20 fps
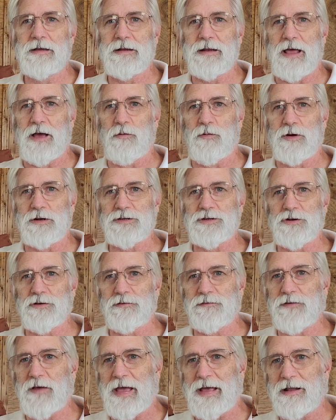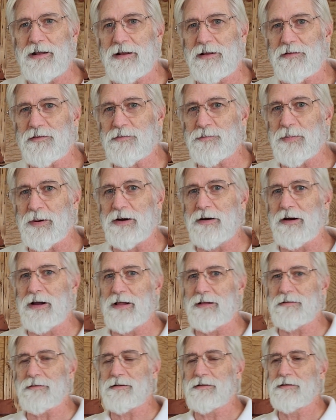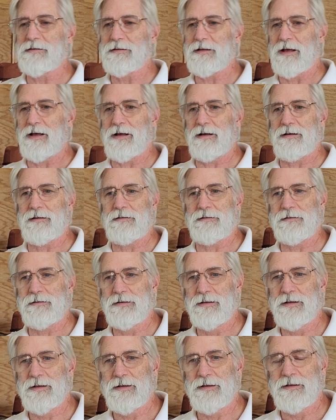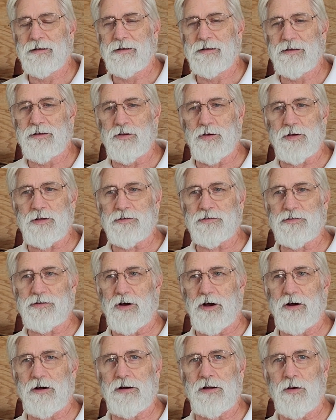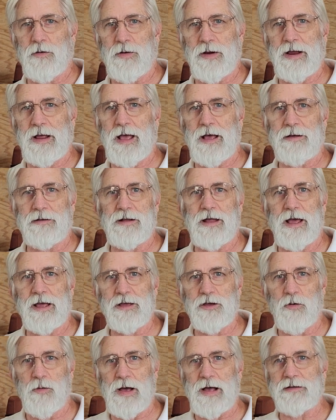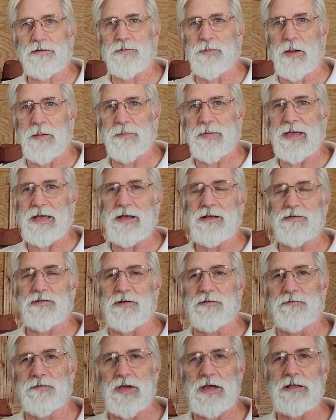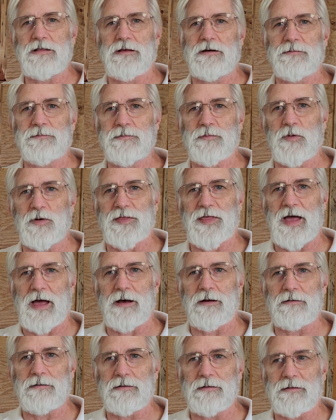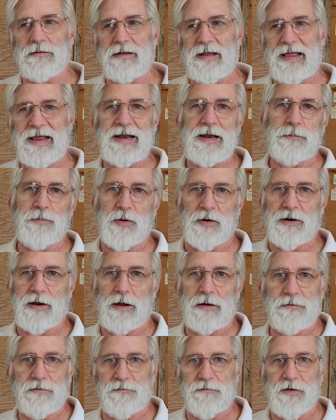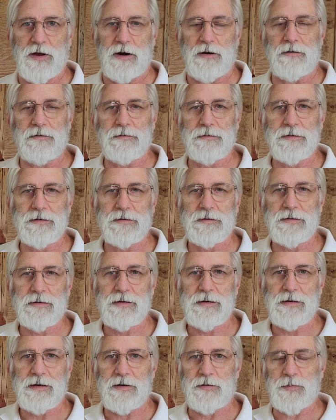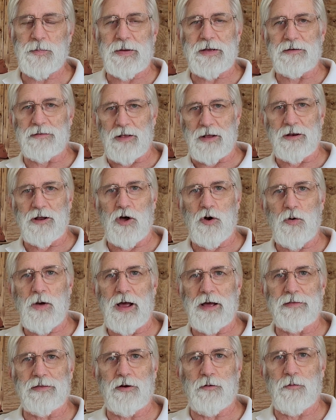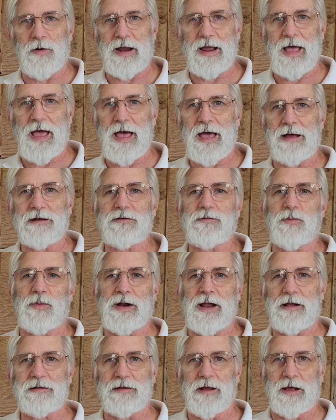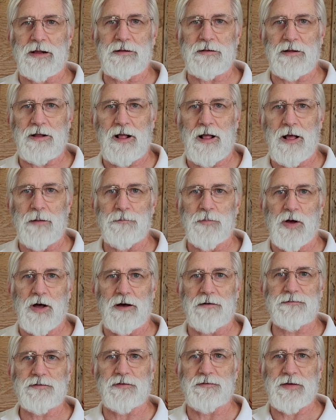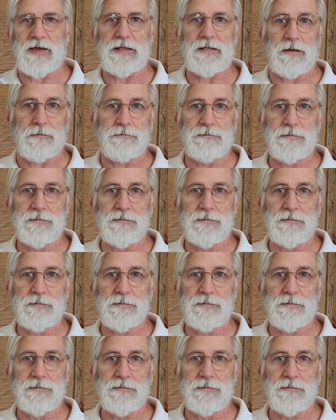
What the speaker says: Now, once you've had experience, you can start going out. I go out to my bees and feed them without any protective gear. It's because I know how they react when I take the top off to feed them.